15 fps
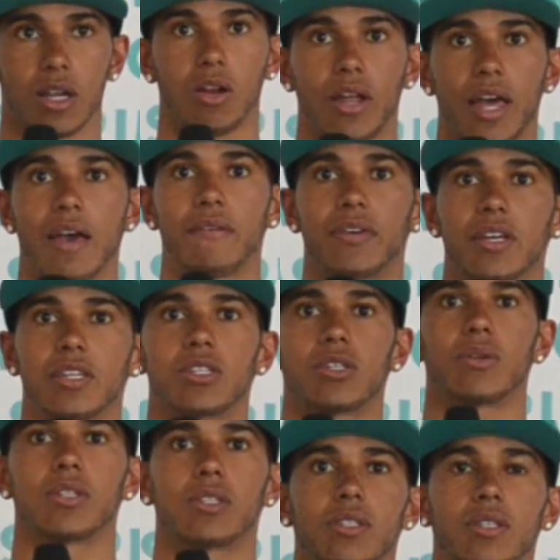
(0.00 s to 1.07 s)
a lot heavier, so
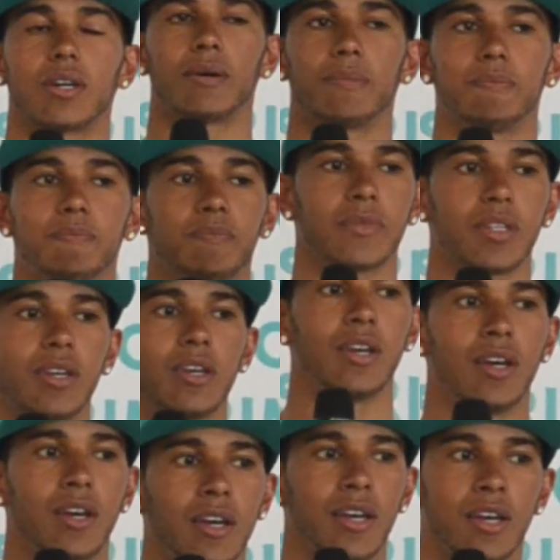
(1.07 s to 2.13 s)
it's um,
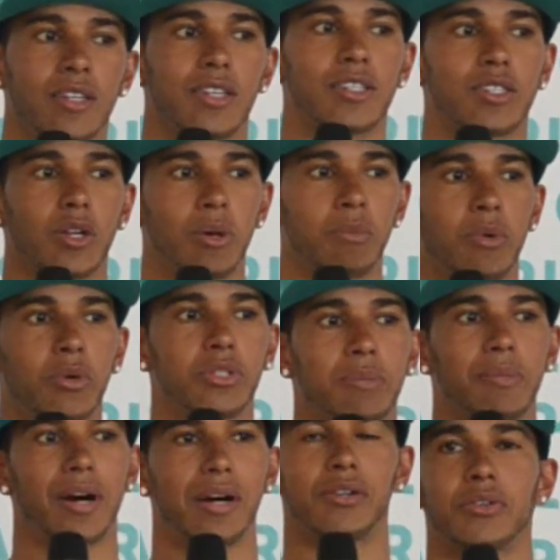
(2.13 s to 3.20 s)
there's a lot more
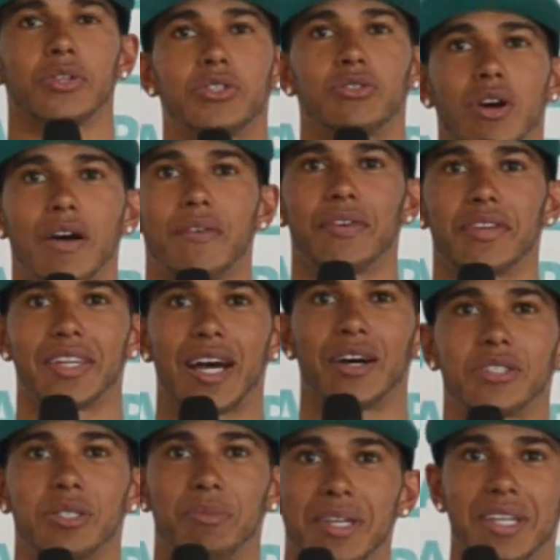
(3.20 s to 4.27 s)
demand on the driver now
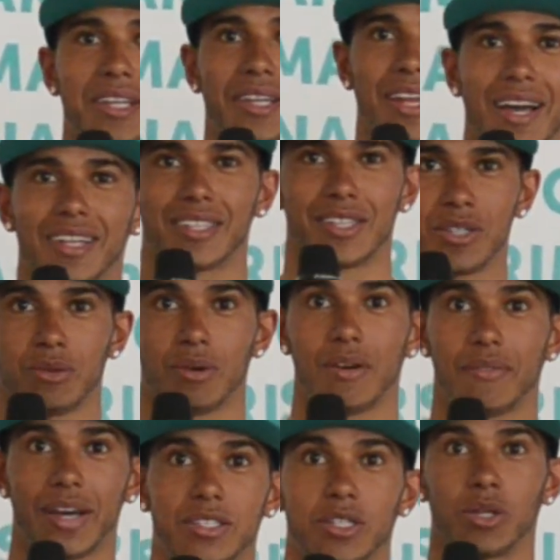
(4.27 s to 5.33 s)
to be lighter, so
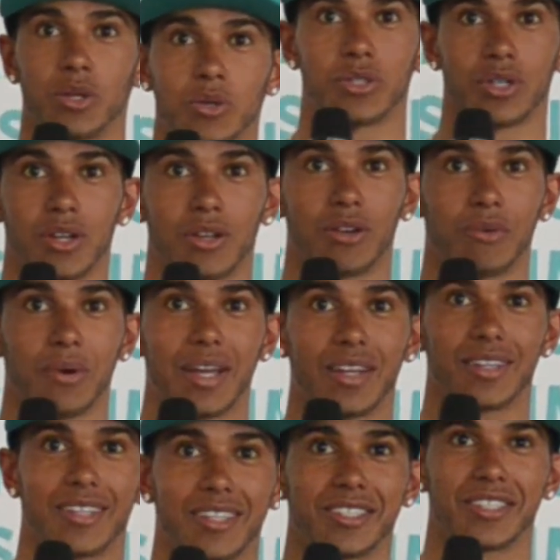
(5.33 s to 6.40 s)
I've had to lose a lot of weight
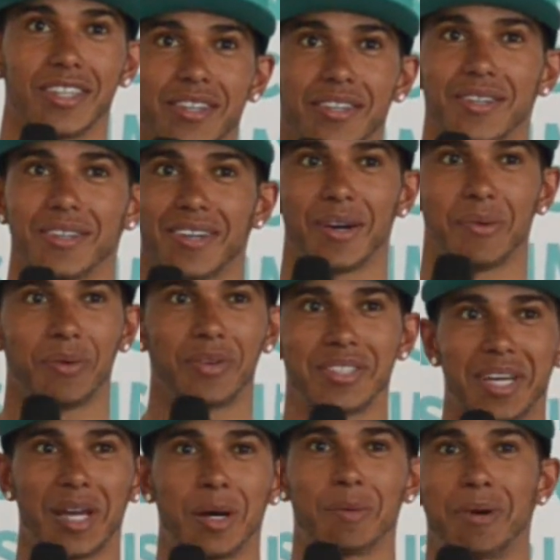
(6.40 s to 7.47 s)
this year. I won't say how